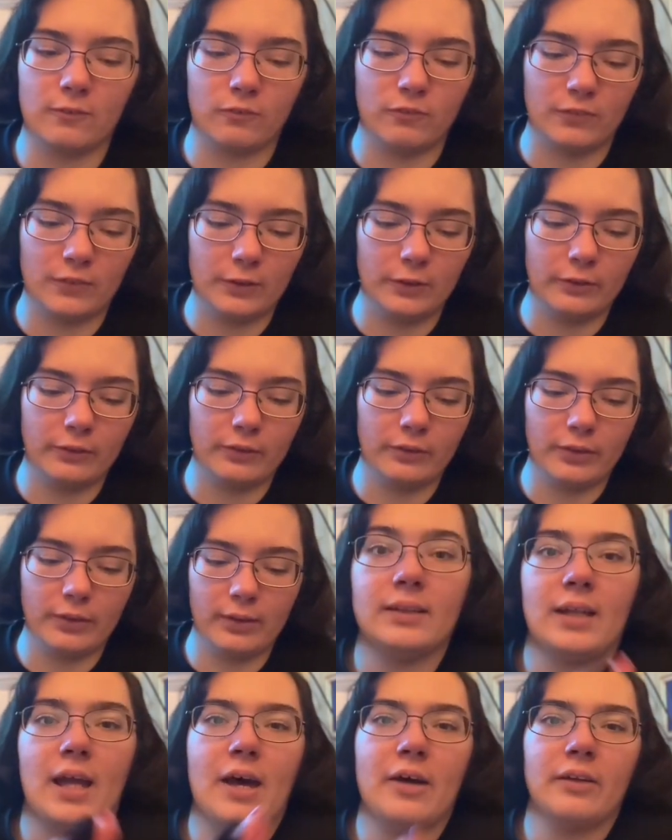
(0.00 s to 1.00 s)
fill.
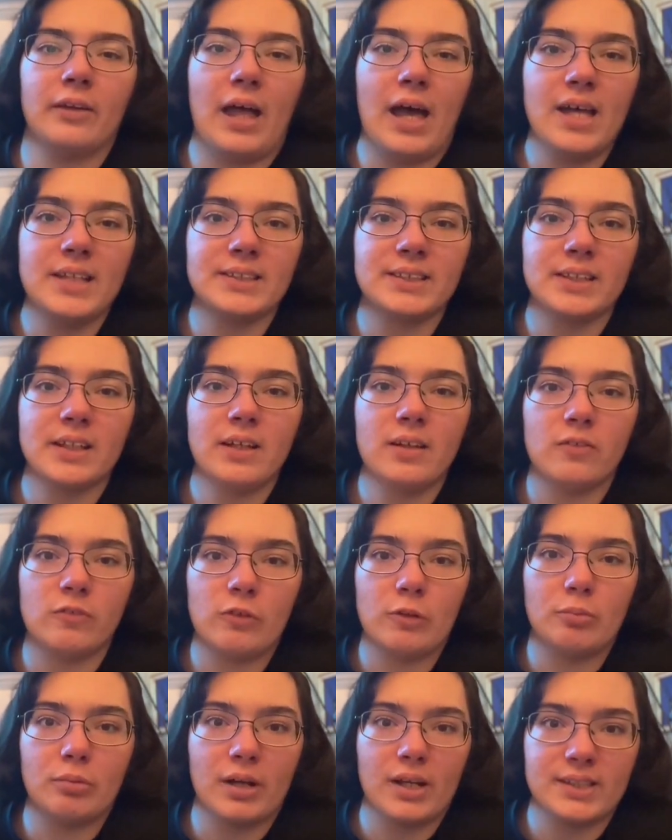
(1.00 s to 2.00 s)
Now lastly, if
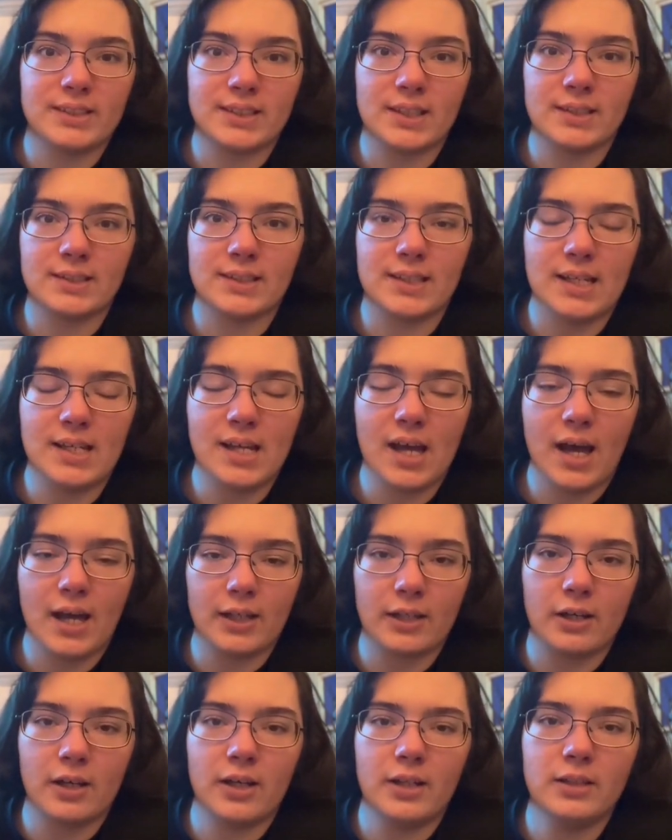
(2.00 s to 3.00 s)
you press the T
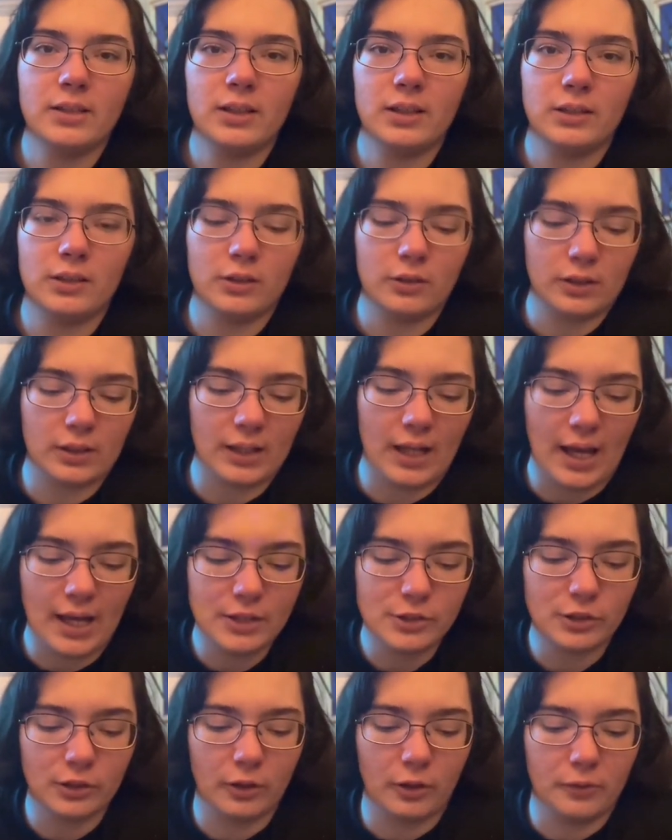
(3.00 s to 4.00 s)
icon, you can
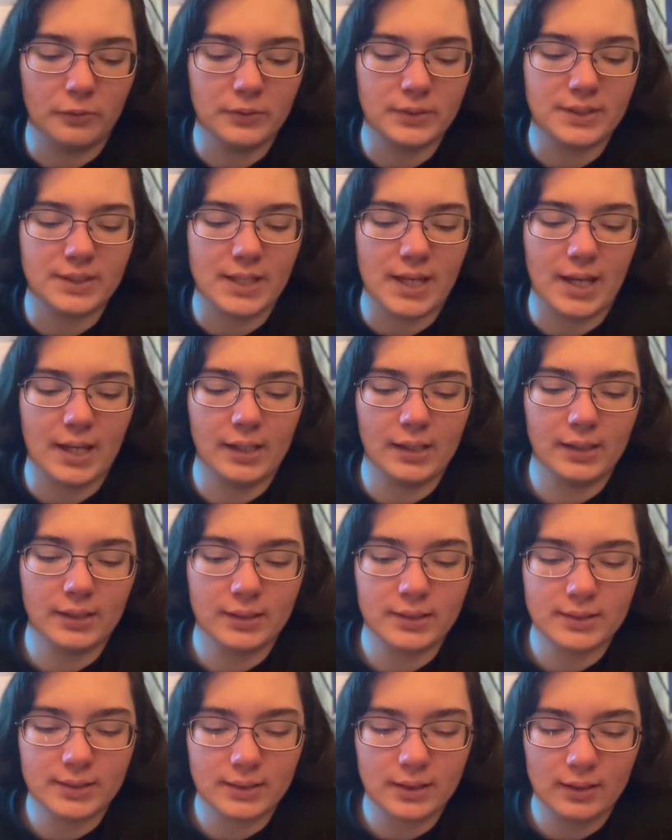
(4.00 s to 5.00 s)
add your own
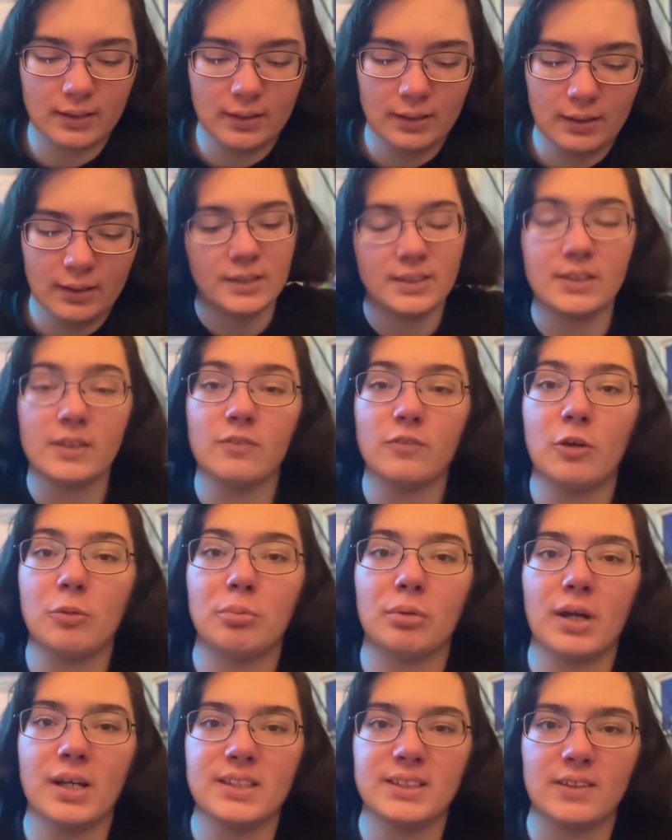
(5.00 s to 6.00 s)
text. So if you
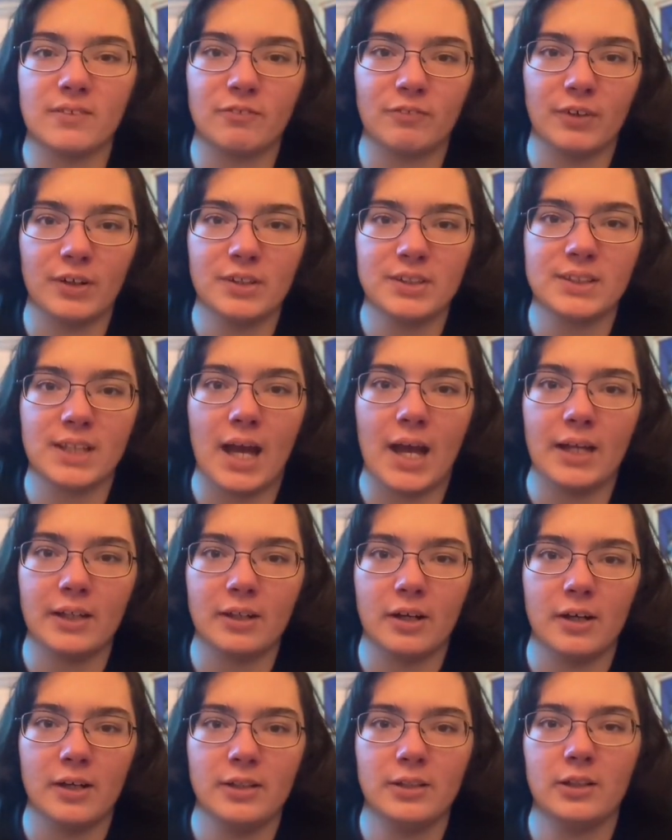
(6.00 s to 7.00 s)
press the first
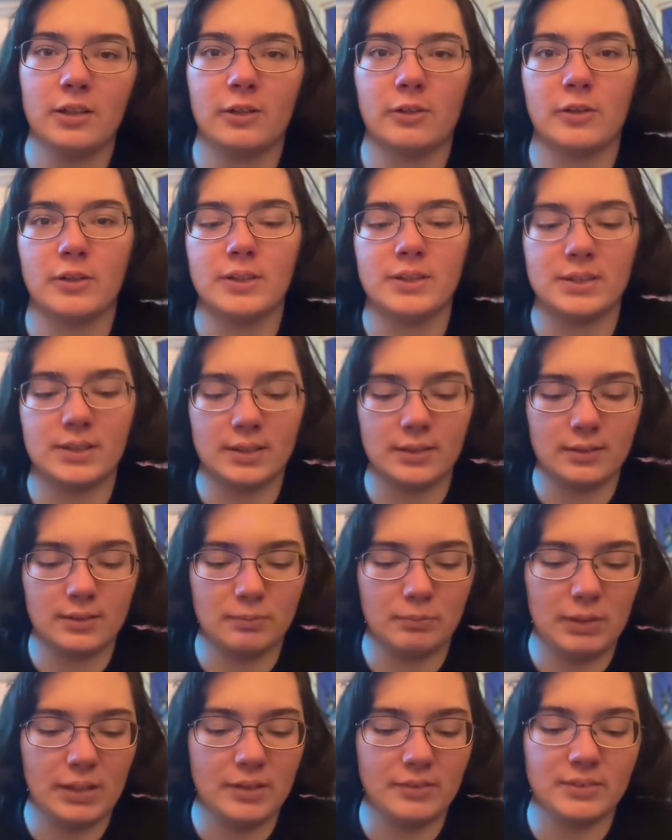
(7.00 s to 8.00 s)
icon, you're going to
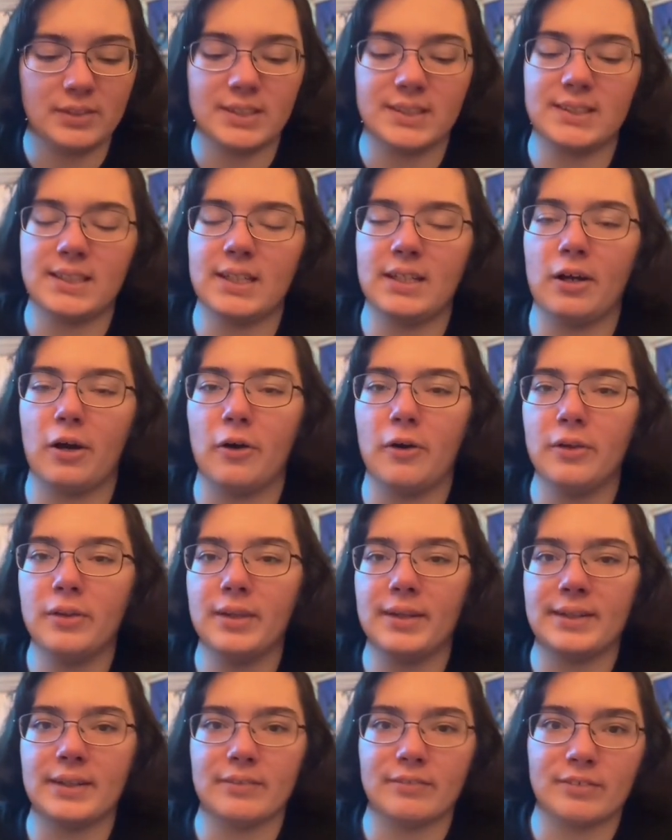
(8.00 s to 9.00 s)
be able to see all
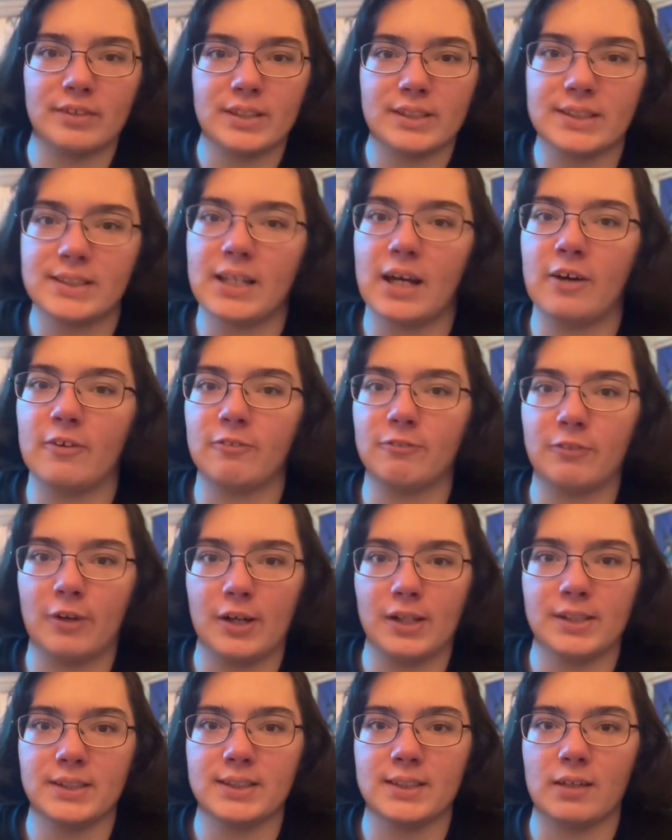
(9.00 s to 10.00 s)
the different style
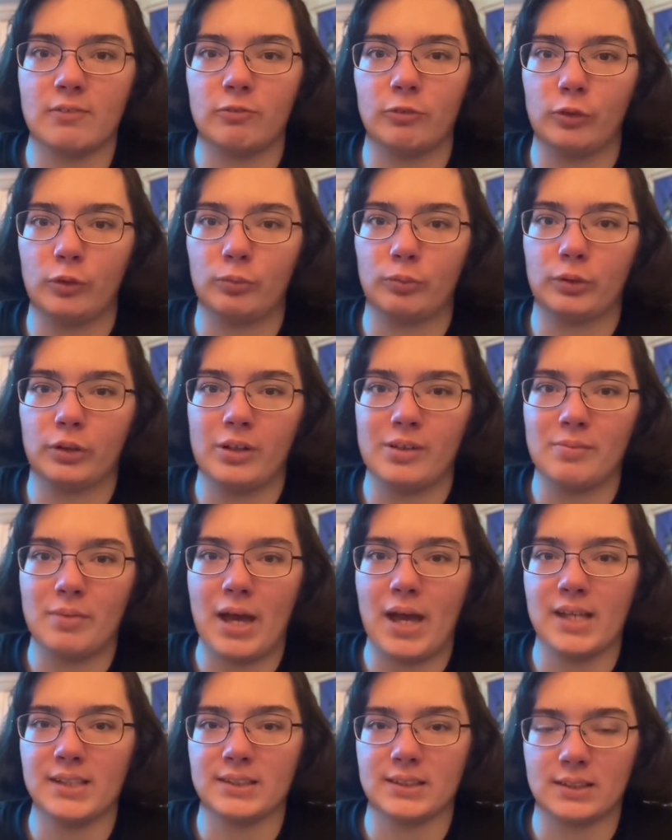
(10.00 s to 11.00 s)
fonts that Flipaclip
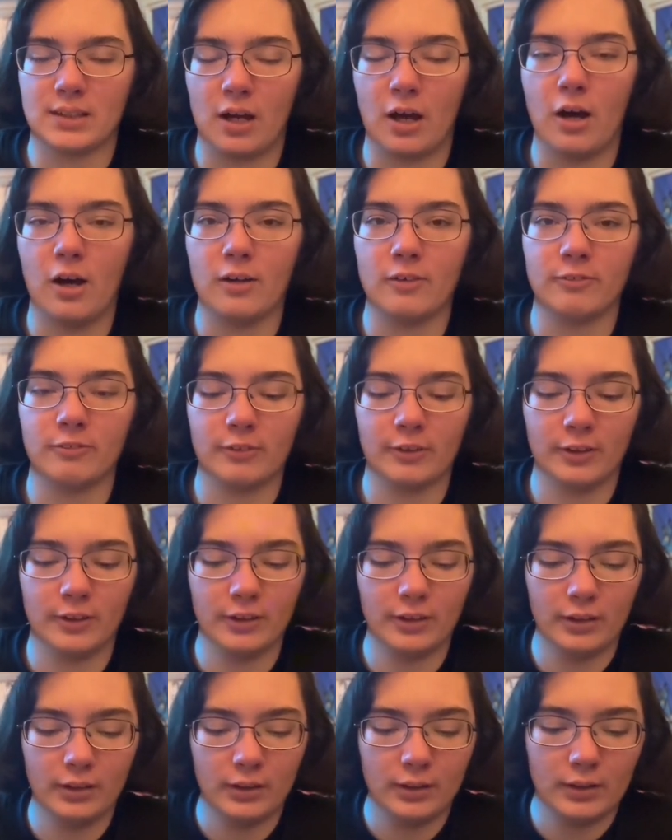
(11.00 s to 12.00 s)
has to offer.
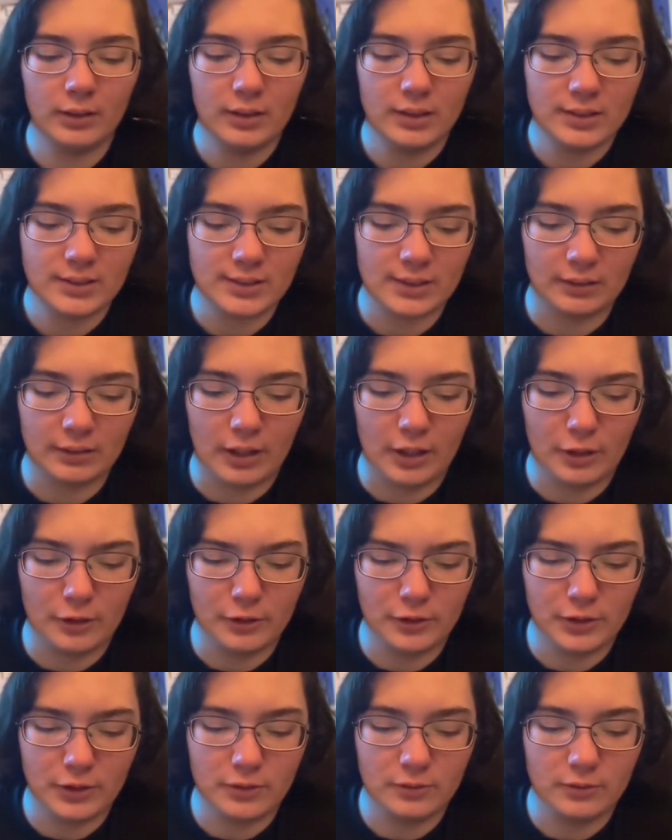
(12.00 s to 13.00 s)
So
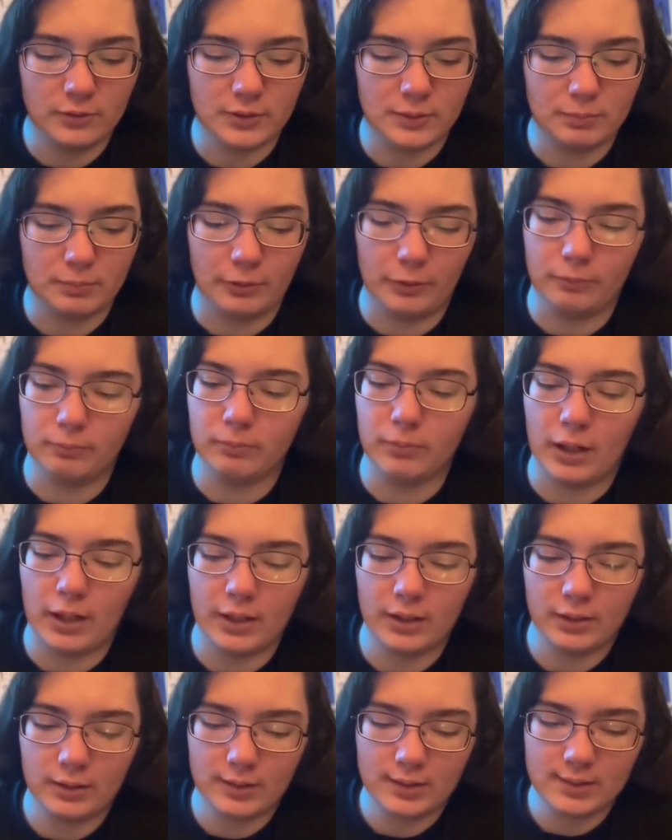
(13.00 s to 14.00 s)
I'll use
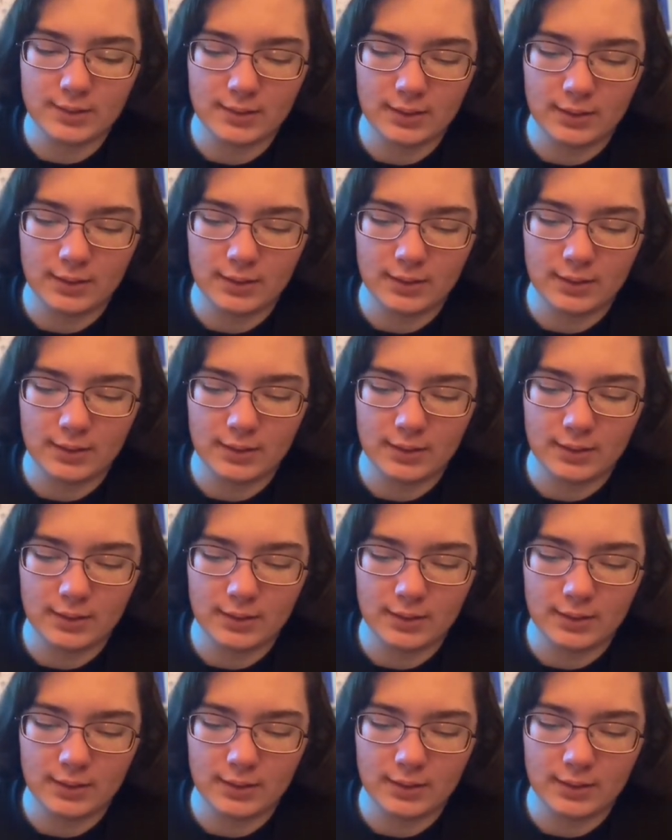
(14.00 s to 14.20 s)
Boombox.